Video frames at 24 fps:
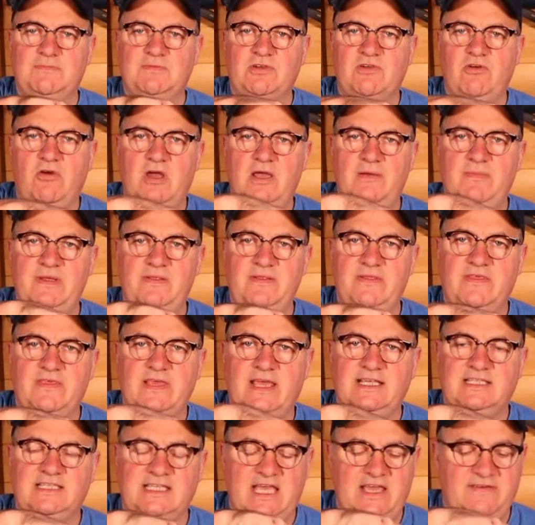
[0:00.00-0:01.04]
subscribing.
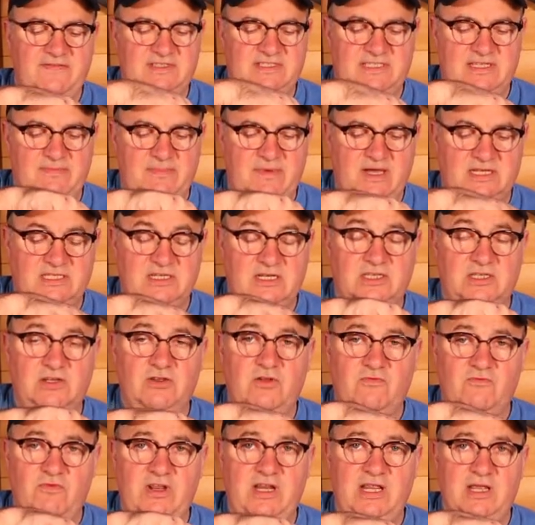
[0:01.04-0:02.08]
Thanks ever so much. I
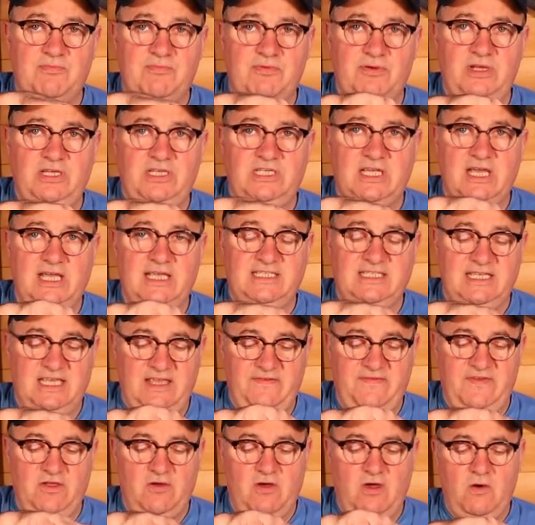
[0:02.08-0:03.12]
do really appreciate
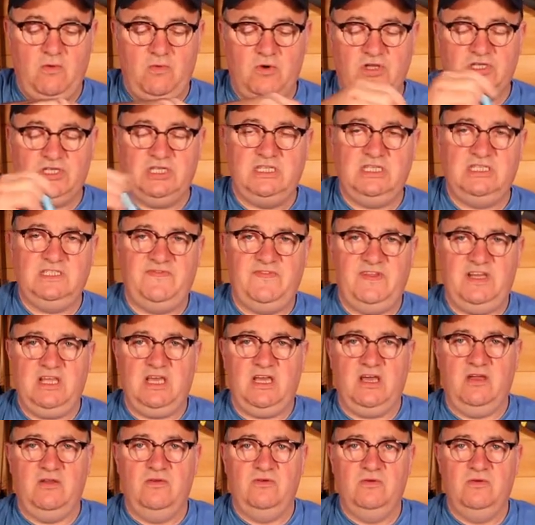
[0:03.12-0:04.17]
it. If you are watching this
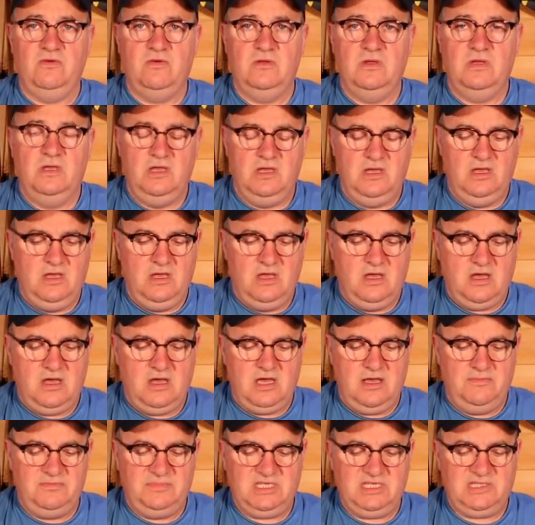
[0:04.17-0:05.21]
video
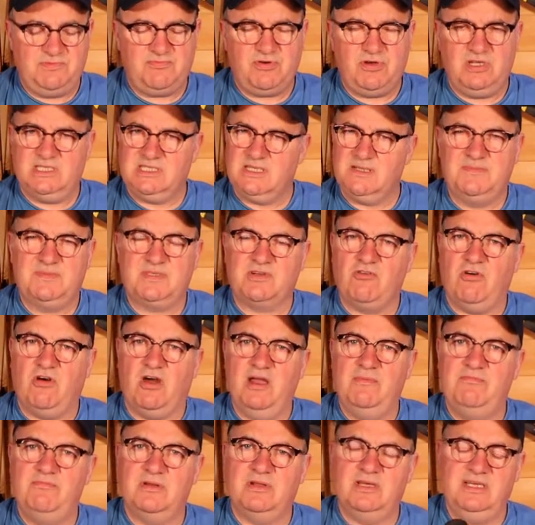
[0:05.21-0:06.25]
um, just press
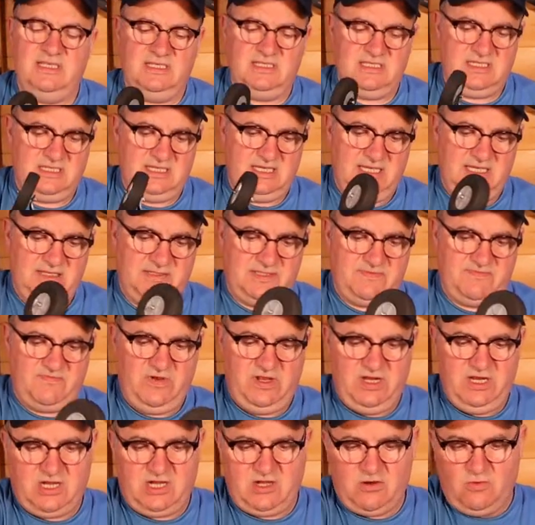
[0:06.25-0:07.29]
subscribe please it's
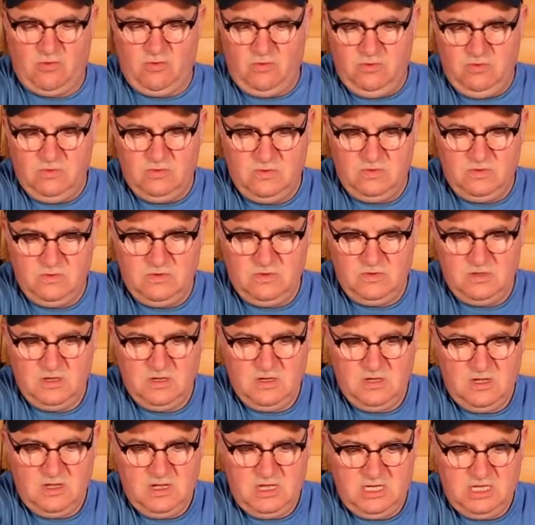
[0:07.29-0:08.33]
really cool
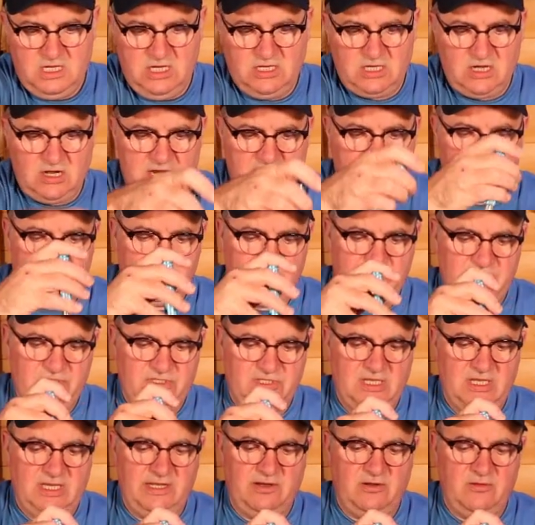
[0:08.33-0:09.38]
you don't have to
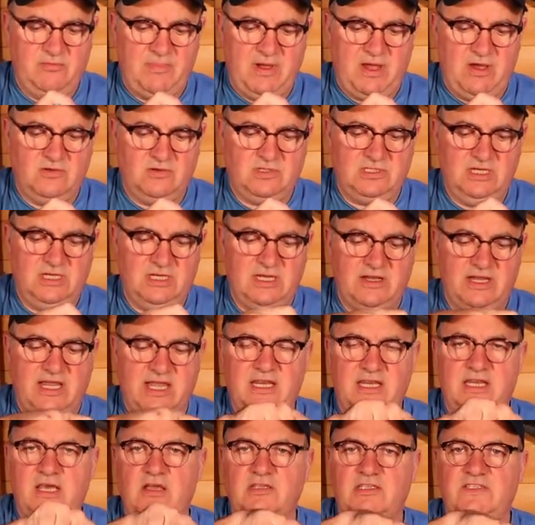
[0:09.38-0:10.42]
push the little bell so you don't
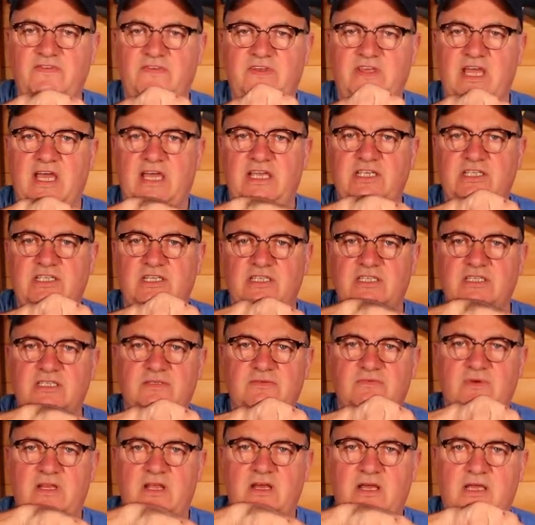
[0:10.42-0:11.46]
get
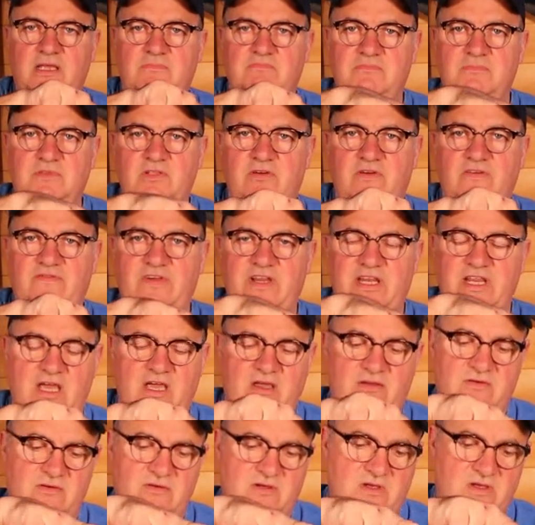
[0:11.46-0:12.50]
notifications when I do a
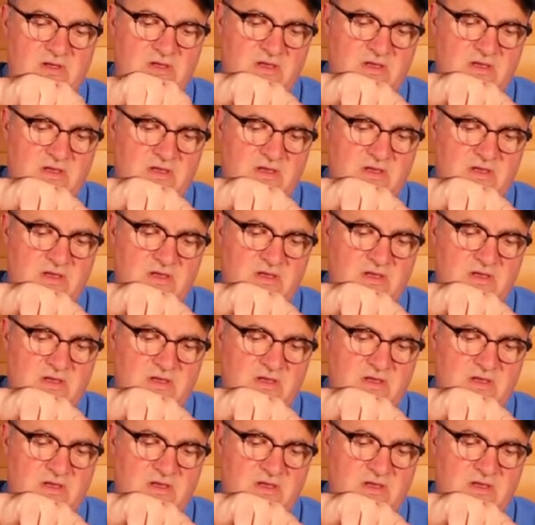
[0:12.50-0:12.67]
video